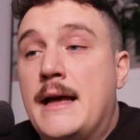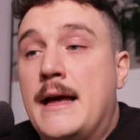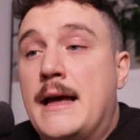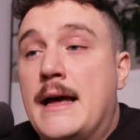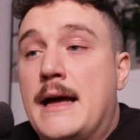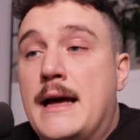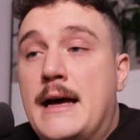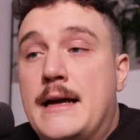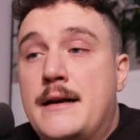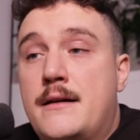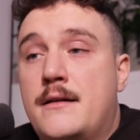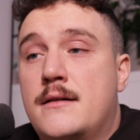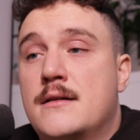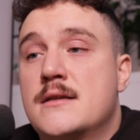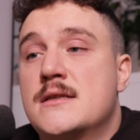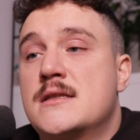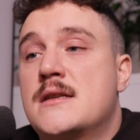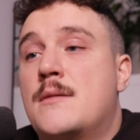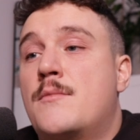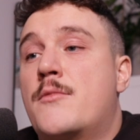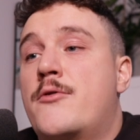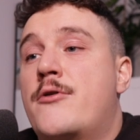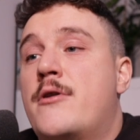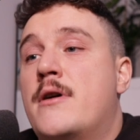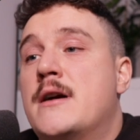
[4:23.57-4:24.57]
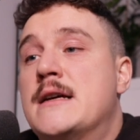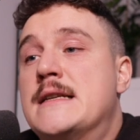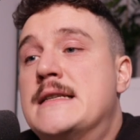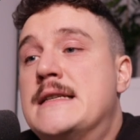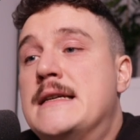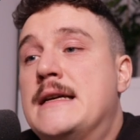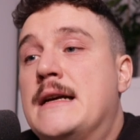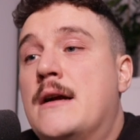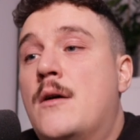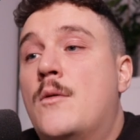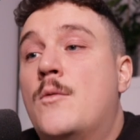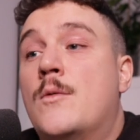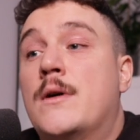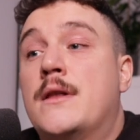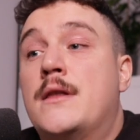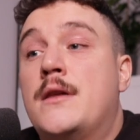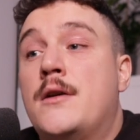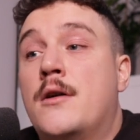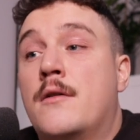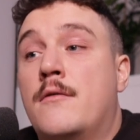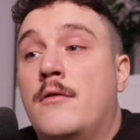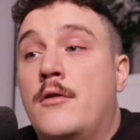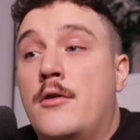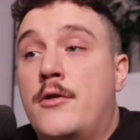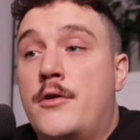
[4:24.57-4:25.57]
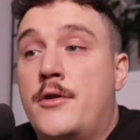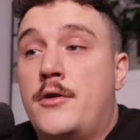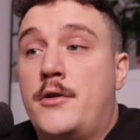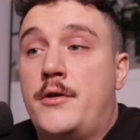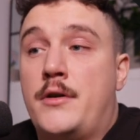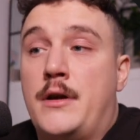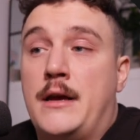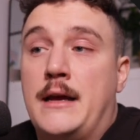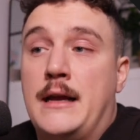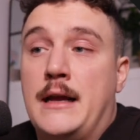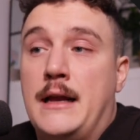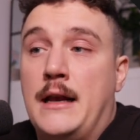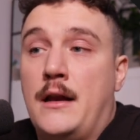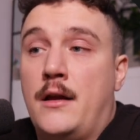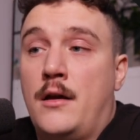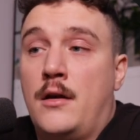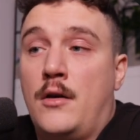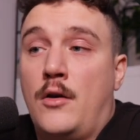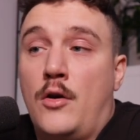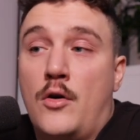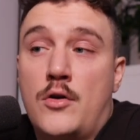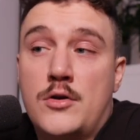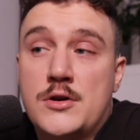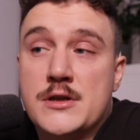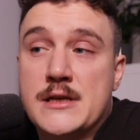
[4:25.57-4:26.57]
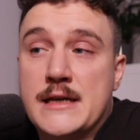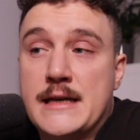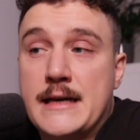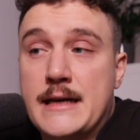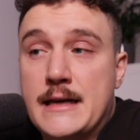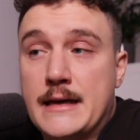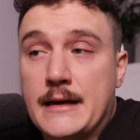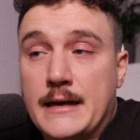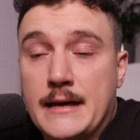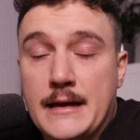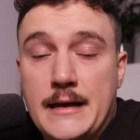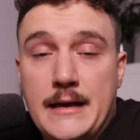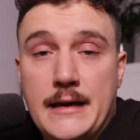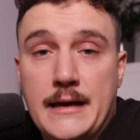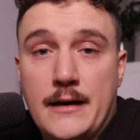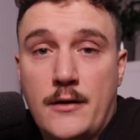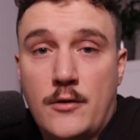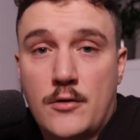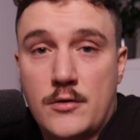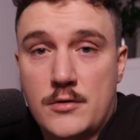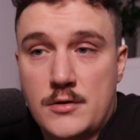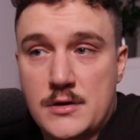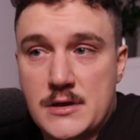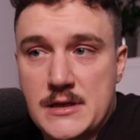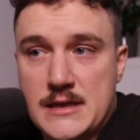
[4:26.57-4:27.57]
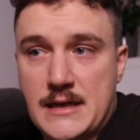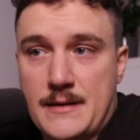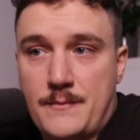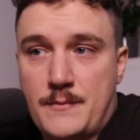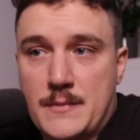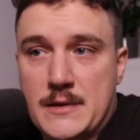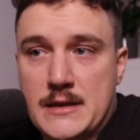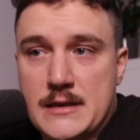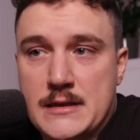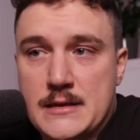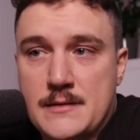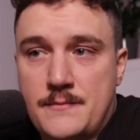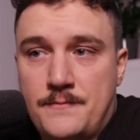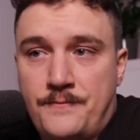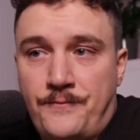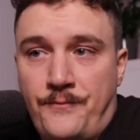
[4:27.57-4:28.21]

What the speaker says: and summarizing what you have learned locks in key concepts.